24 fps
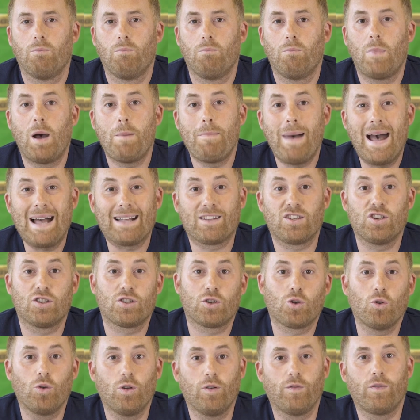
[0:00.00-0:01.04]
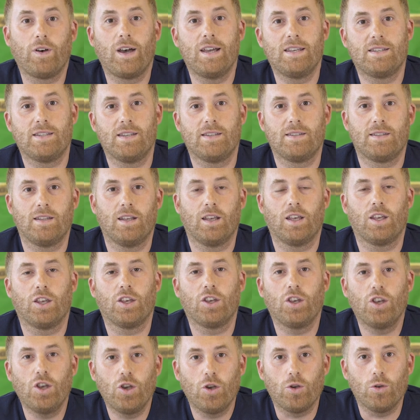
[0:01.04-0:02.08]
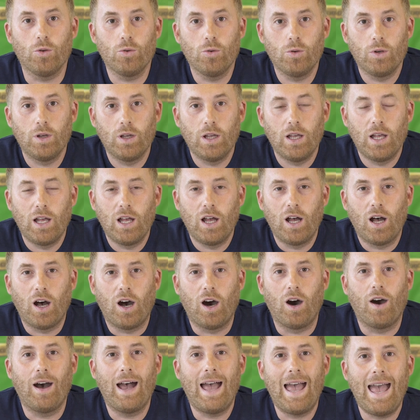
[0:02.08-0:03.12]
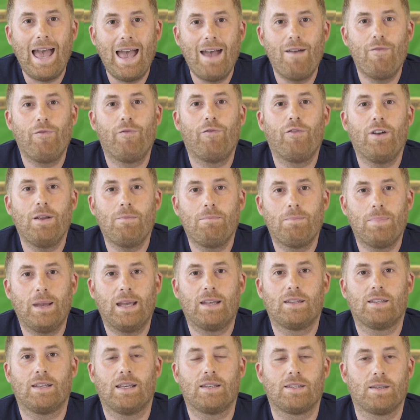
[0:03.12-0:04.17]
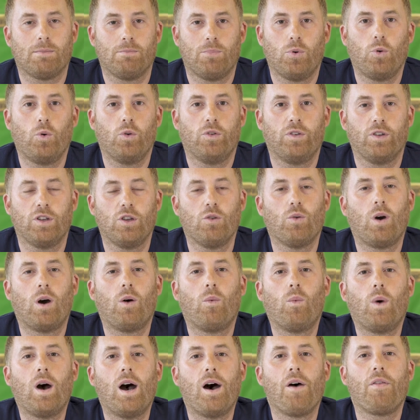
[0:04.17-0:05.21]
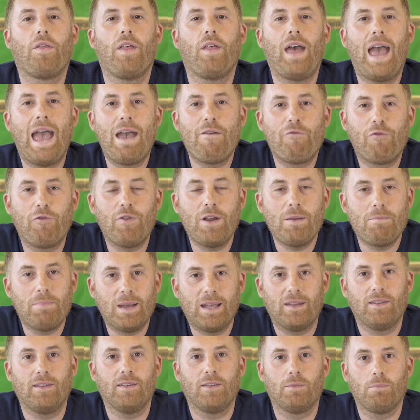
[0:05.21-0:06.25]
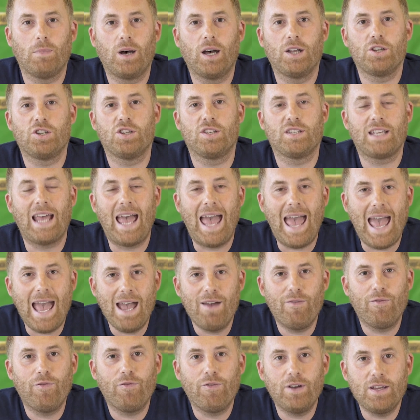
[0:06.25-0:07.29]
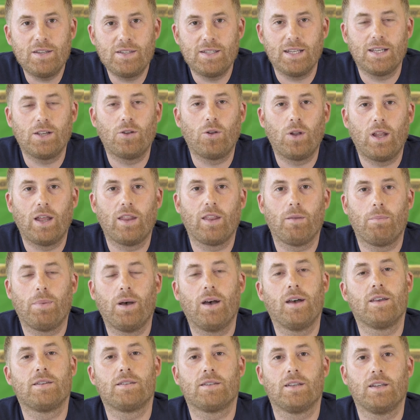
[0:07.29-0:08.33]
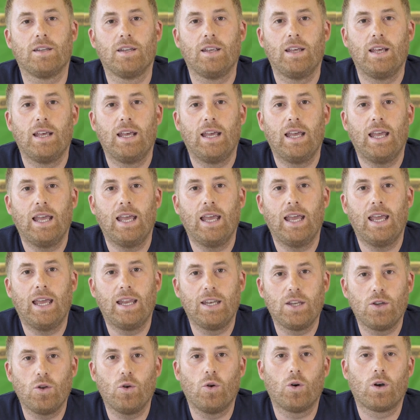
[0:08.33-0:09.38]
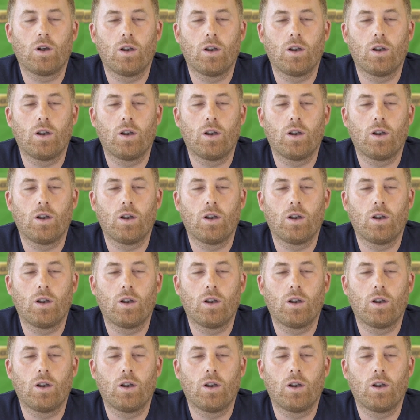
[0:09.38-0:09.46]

My back to school advice is that you are every bit as important. You are worth every bit as much as every single other person in your